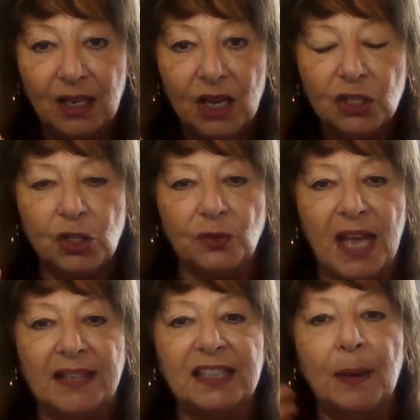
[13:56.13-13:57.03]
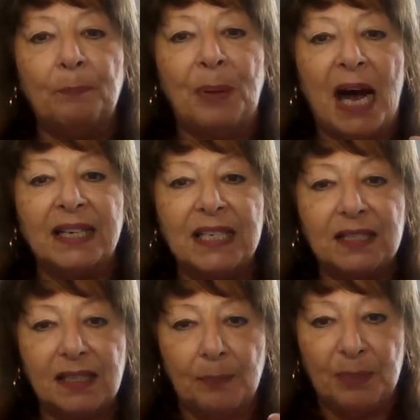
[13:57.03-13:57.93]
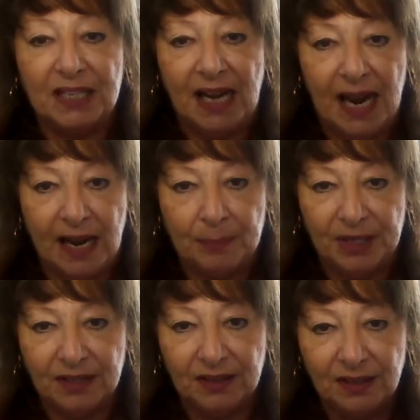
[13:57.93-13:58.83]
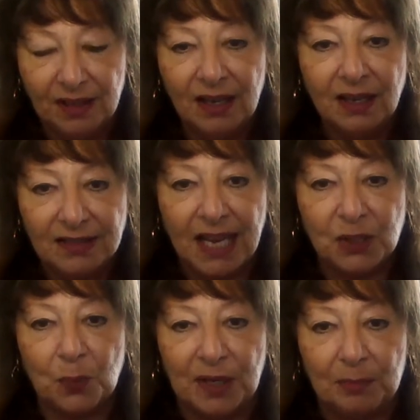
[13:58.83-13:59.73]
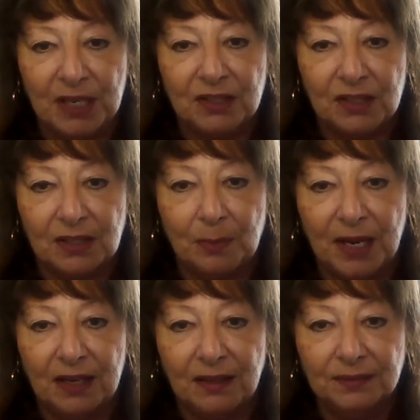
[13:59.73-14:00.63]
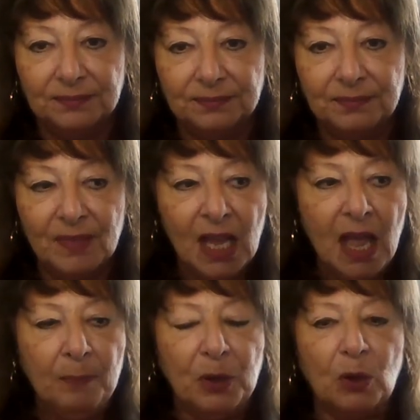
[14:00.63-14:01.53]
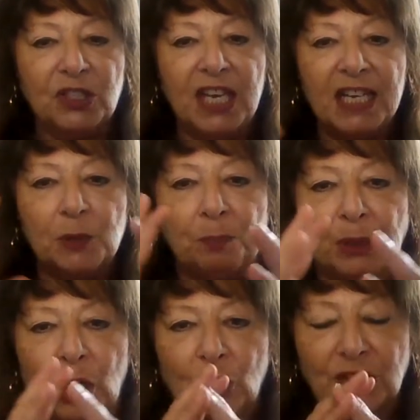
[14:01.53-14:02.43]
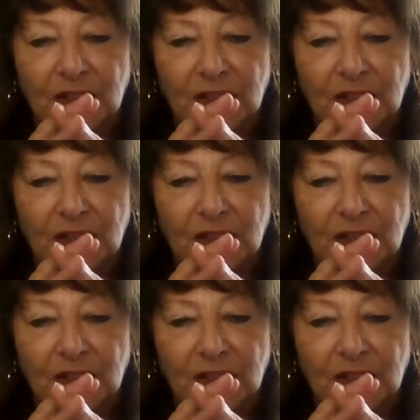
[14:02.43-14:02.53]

so that their bodies can be inhabited. That's what it means to me. Because he has blurred the